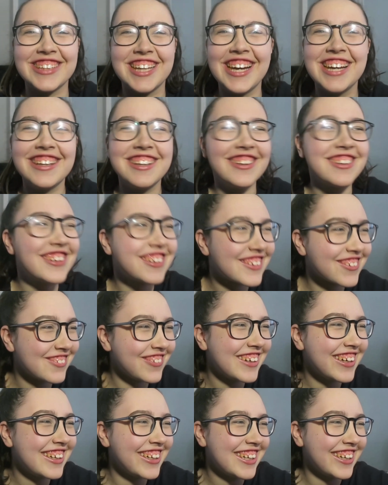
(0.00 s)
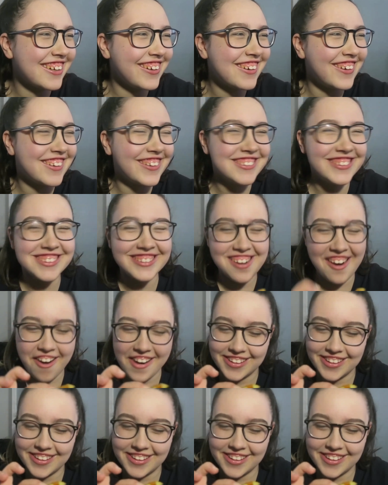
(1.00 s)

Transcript: Like, they're just really good.